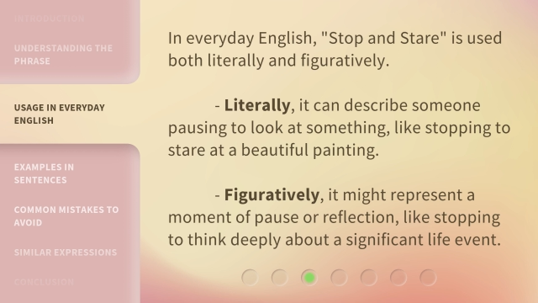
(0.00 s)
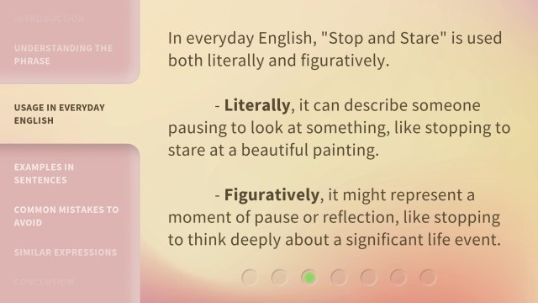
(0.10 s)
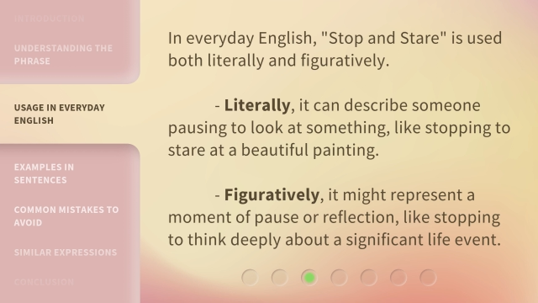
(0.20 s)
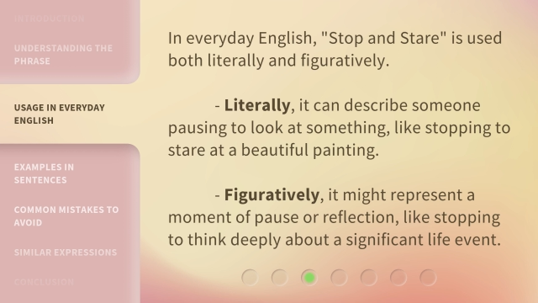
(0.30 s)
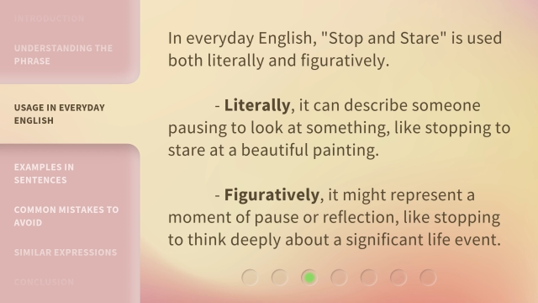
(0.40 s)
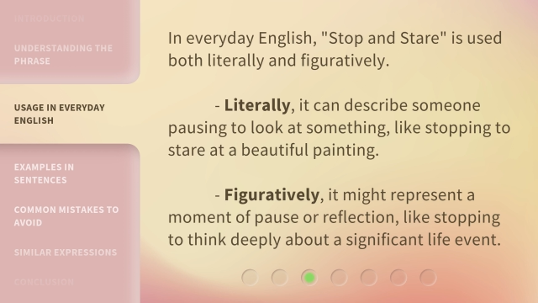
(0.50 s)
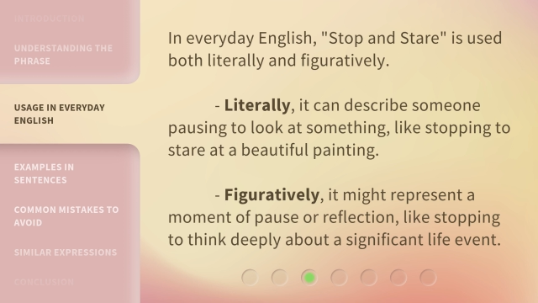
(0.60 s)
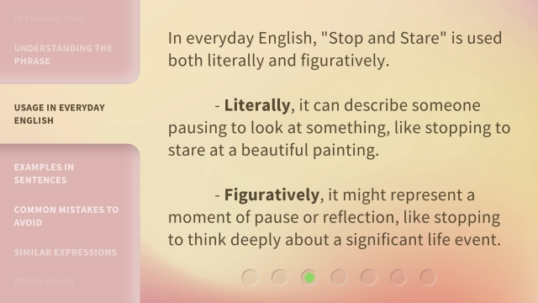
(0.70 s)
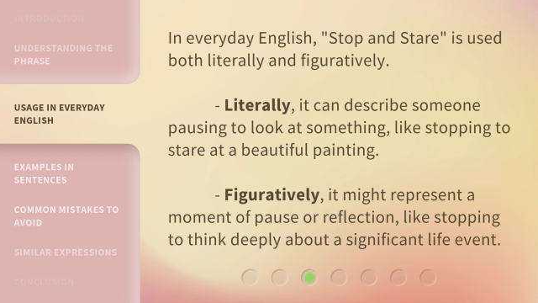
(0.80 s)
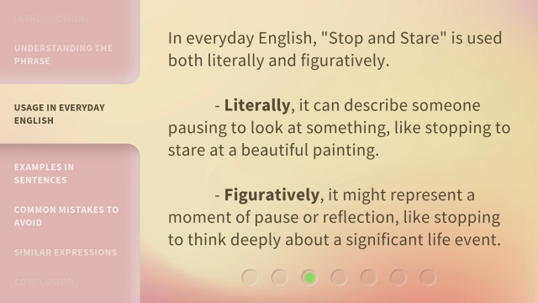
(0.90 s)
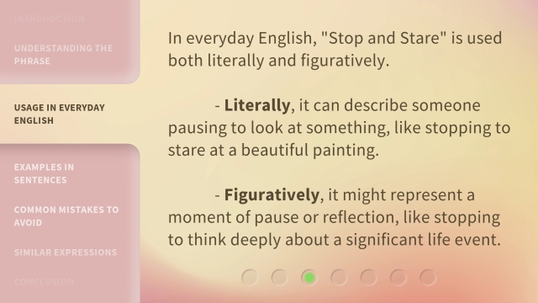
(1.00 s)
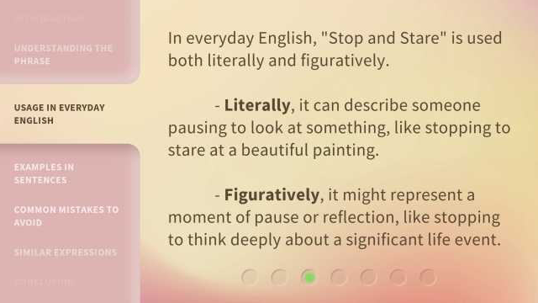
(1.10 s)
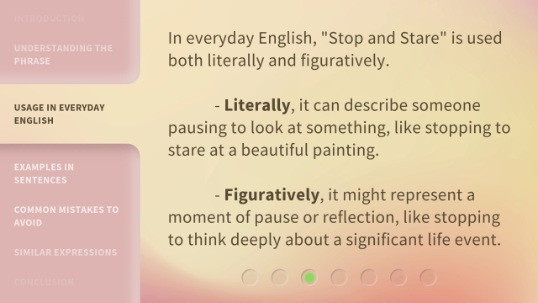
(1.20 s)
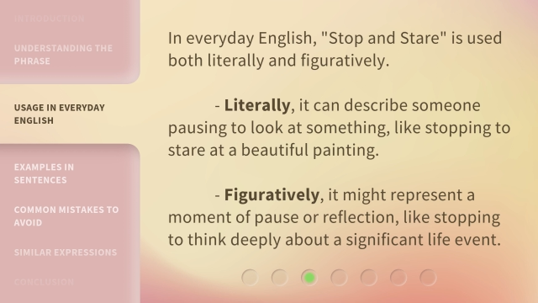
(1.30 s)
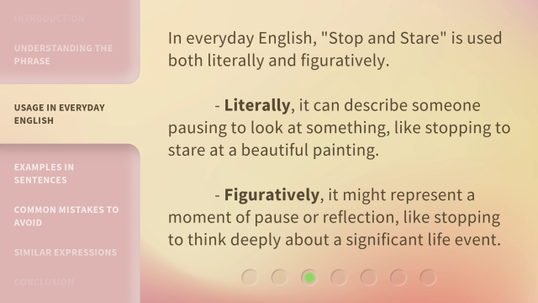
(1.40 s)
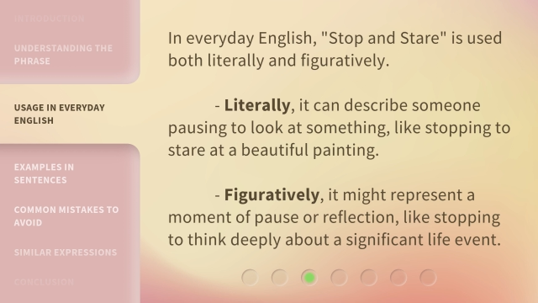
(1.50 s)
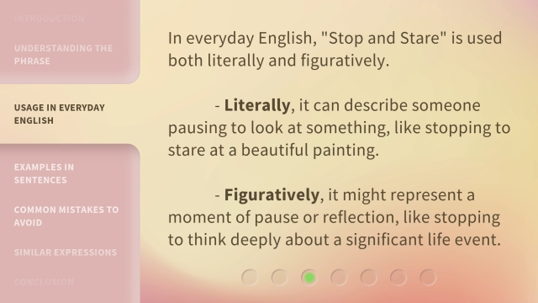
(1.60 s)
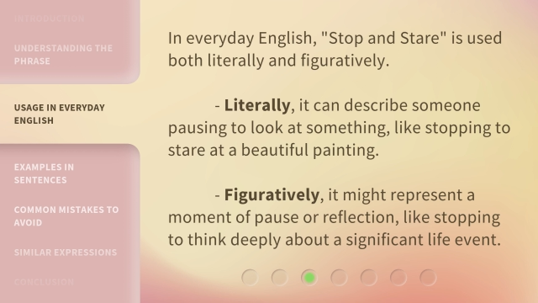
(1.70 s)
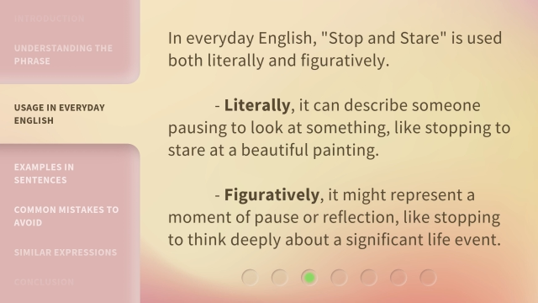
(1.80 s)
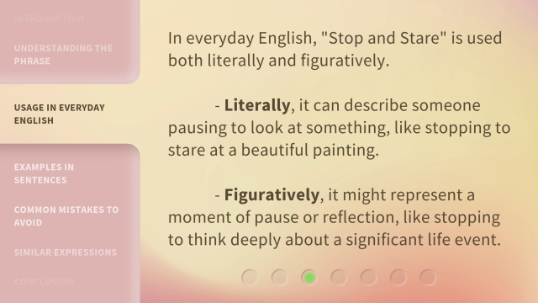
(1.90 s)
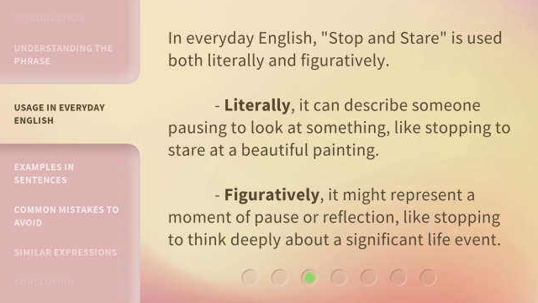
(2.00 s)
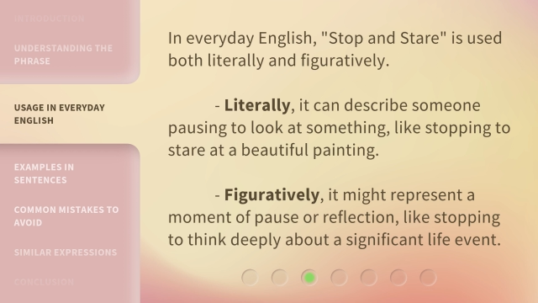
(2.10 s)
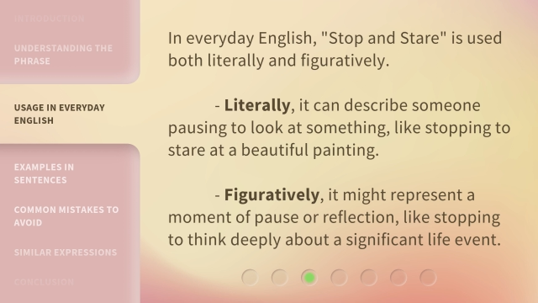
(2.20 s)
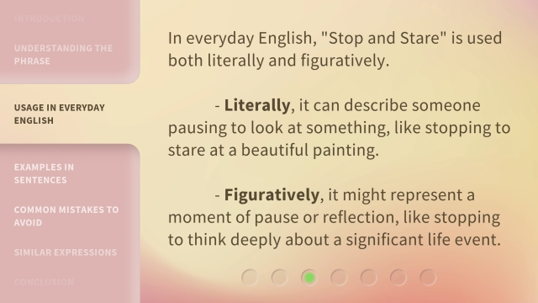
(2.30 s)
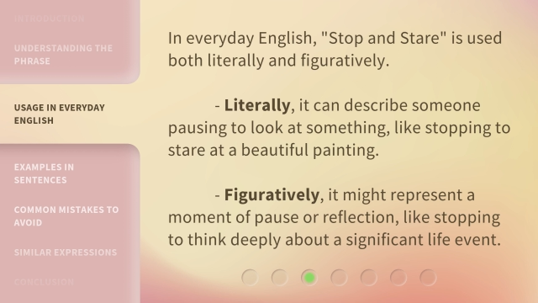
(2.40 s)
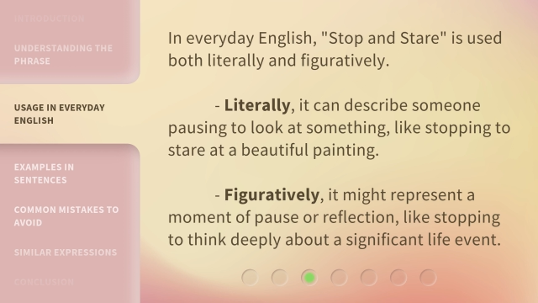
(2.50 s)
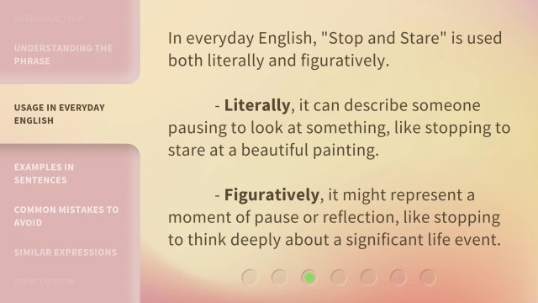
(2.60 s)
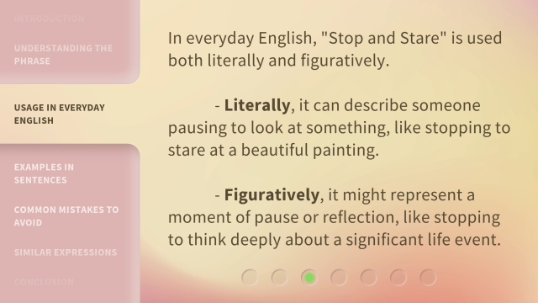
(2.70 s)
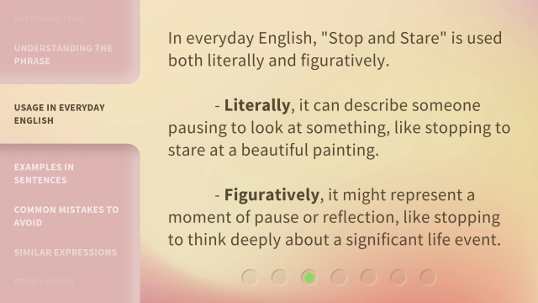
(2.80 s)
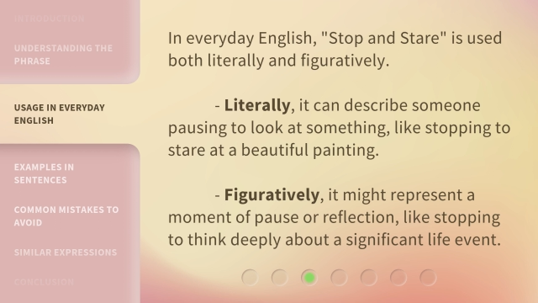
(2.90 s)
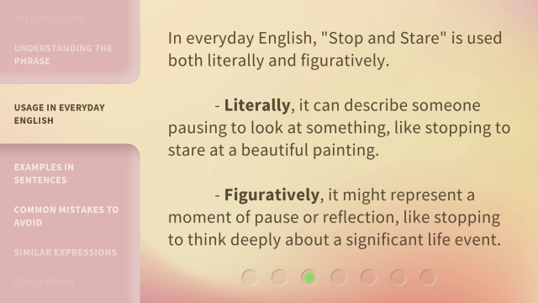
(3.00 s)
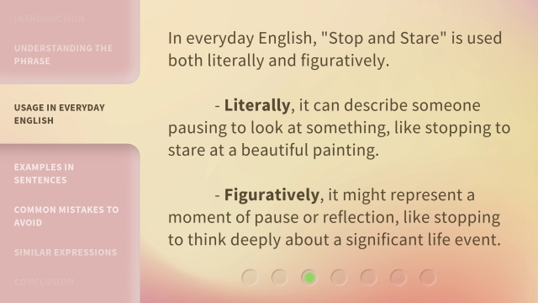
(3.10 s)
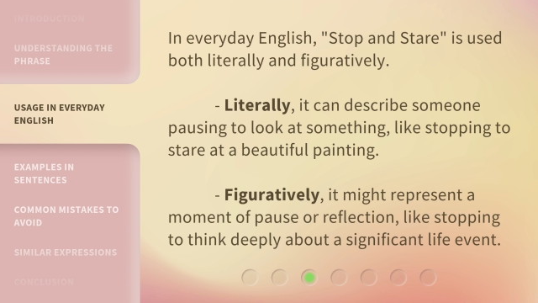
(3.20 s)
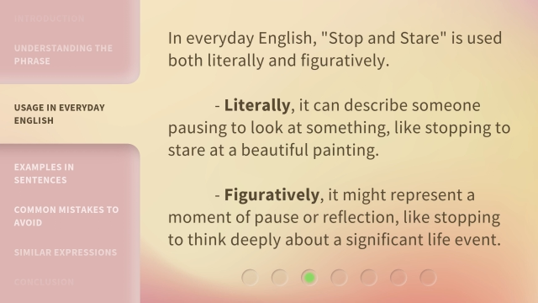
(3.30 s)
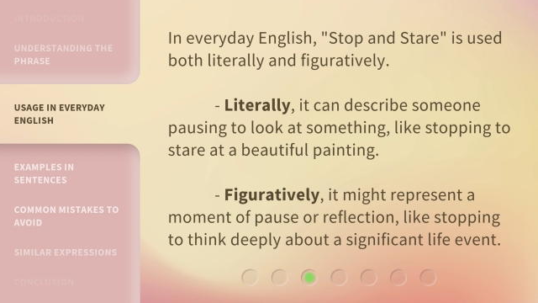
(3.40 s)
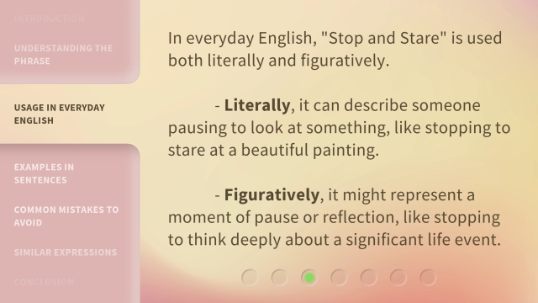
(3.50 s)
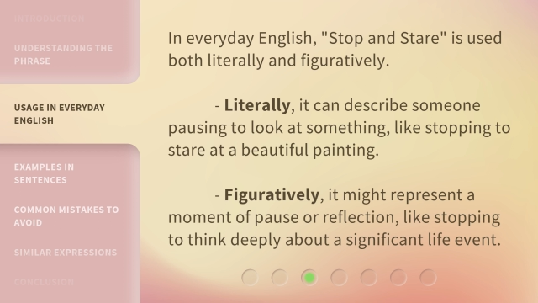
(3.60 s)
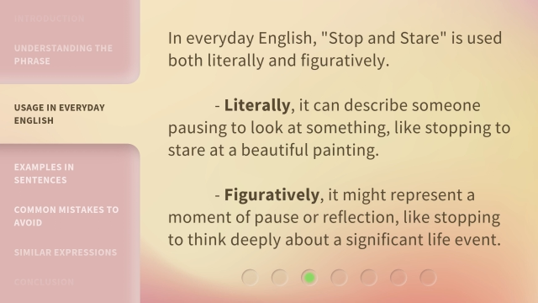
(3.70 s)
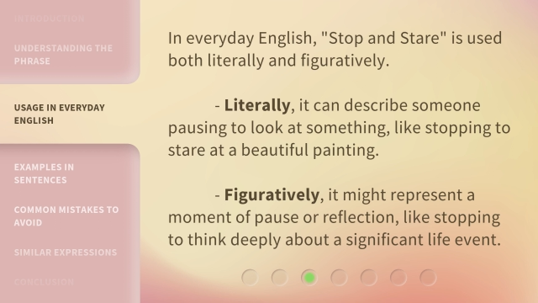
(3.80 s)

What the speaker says: No face is visible, so there are no lips to read.